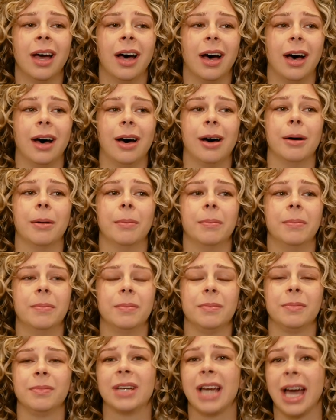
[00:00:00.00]

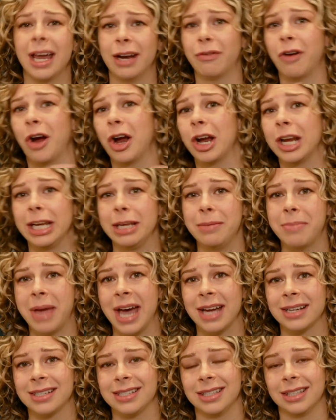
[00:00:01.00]
Kind of harkening
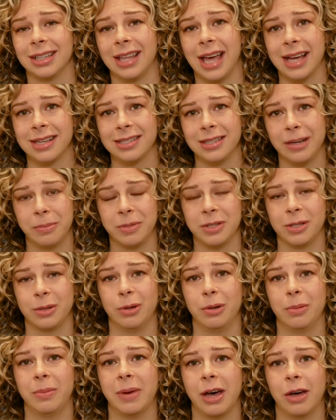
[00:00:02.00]
back to the last
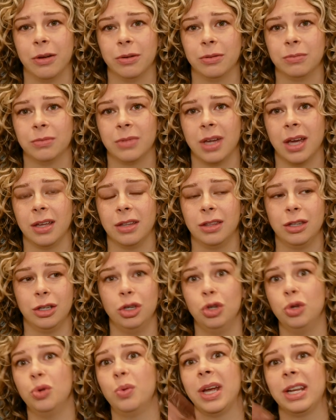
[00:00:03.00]
episode about the
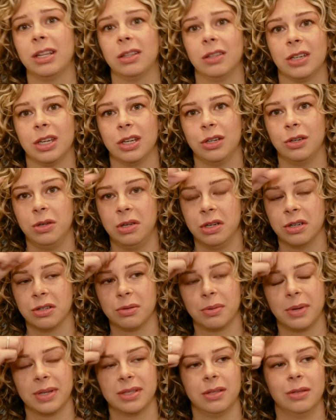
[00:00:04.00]
new way to look at New
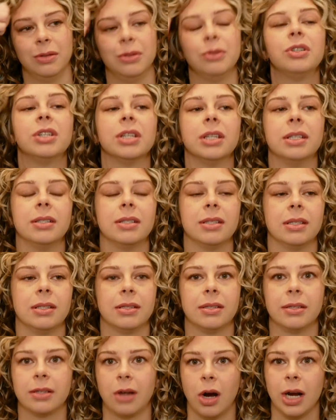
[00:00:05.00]
Year's resolutions and
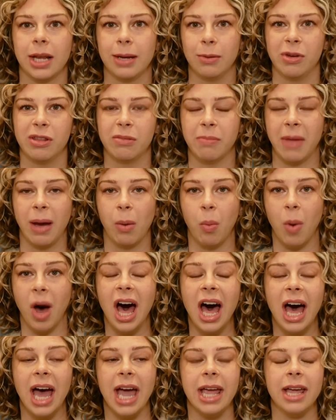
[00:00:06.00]
starting with my
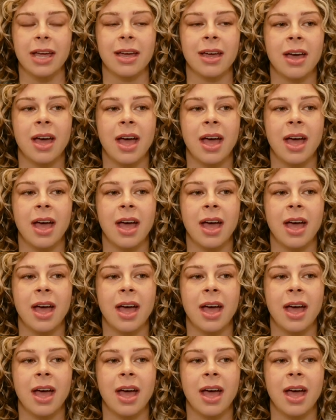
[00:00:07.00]
why.